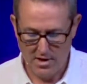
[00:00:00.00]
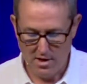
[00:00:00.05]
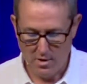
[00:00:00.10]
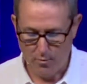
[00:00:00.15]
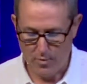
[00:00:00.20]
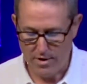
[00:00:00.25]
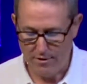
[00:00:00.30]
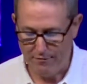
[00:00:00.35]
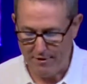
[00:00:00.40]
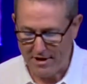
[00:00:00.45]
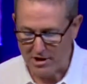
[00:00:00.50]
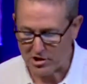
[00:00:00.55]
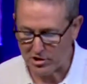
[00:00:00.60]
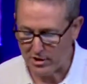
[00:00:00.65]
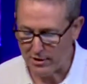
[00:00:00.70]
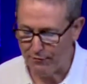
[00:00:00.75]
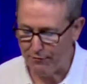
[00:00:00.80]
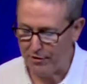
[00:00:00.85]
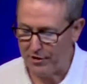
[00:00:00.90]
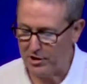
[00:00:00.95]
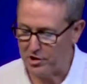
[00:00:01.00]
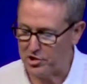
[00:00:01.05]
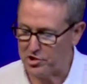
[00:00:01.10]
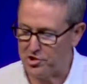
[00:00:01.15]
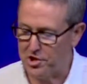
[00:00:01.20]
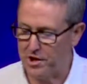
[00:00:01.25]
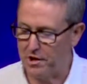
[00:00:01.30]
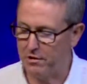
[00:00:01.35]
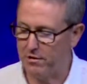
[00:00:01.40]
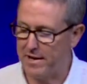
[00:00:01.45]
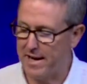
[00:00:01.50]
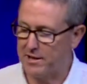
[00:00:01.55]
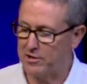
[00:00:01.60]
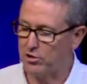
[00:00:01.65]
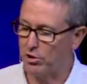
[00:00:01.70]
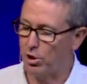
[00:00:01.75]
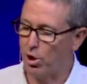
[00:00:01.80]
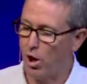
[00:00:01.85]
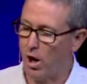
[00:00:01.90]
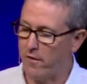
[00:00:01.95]
We eventually finished dinner, and I
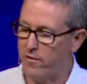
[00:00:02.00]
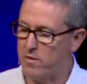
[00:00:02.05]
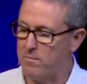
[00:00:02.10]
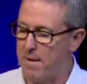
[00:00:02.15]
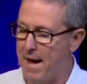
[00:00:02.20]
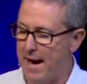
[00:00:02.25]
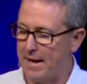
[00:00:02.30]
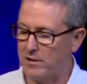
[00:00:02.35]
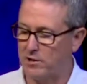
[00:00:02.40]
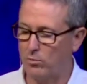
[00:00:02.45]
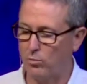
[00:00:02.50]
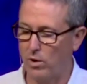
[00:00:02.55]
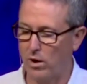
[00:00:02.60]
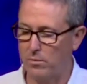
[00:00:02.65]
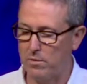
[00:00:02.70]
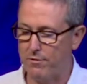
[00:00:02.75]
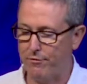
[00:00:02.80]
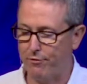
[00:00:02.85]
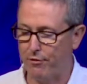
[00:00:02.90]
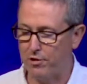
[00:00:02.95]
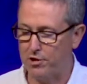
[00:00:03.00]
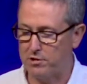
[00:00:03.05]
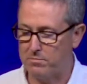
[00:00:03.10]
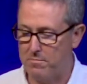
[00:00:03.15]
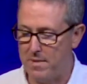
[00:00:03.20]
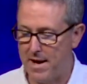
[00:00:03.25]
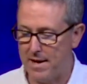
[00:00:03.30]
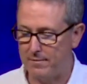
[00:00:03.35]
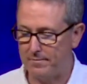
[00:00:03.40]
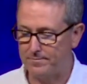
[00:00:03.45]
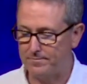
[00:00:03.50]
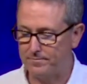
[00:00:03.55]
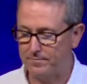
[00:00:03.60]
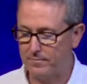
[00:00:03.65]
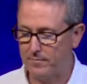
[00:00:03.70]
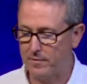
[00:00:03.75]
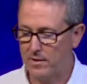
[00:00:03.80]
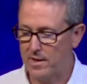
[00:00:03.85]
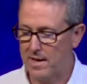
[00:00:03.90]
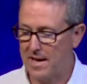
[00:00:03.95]
took Harvey back to where we first met.
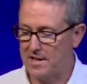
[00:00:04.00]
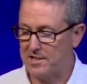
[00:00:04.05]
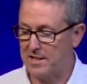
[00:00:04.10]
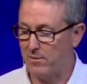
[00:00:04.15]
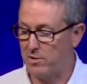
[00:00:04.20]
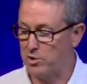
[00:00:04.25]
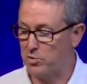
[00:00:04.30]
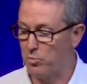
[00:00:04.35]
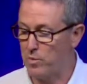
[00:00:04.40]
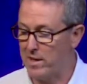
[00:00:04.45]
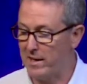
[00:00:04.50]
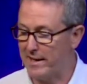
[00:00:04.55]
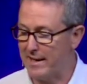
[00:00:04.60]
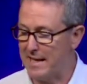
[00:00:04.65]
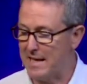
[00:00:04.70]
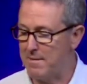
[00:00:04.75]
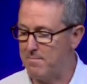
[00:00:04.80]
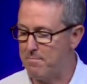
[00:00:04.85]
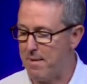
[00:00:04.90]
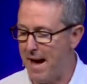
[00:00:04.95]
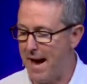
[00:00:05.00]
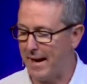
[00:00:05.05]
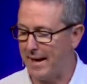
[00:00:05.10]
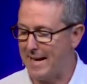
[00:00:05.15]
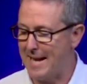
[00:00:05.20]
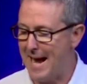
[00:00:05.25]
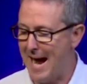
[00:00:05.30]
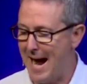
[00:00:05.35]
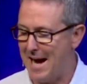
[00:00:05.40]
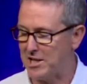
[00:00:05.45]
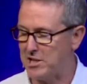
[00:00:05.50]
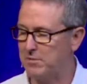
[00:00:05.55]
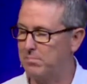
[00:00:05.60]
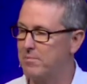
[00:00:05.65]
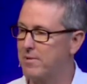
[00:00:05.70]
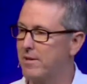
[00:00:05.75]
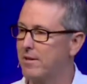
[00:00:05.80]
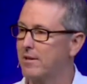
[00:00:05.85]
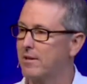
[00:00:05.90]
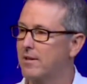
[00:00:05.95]
As I was wheeling him back, he asked
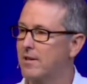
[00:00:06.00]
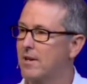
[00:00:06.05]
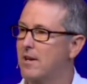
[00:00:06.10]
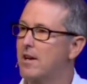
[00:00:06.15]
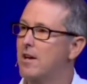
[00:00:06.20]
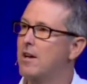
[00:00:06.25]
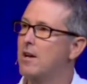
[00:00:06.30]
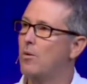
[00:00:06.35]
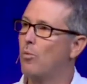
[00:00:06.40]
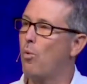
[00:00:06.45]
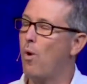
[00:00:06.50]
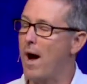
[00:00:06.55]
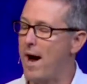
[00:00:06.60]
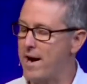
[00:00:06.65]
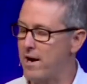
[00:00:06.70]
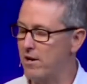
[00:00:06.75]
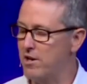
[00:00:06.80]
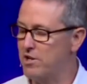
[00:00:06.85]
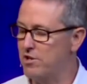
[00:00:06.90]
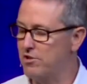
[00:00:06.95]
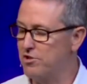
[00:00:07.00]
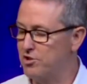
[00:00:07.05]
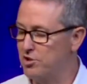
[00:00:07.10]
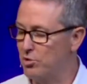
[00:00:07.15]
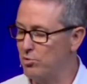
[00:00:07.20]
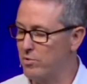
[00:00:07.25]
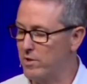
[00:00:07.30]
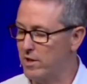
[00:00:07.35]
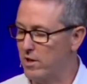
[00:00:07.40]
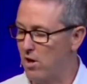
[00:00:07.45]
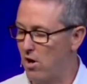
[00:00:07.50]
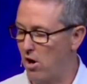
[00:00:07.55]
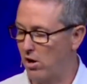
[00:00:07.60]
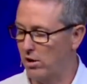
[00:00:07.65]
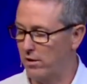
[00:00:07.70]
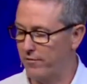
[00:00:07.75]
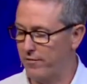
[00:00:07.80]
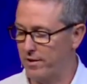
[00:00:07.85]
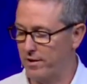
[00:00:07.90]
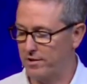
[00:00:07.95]
me, Why are you doing all
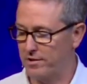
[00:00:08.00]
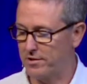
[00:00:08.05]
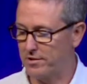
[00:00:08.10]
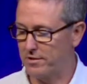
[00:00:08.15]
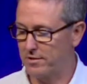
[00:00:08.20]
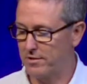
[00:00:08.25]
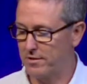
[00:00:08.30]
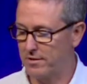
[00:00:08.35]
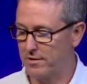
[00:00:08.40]
of this?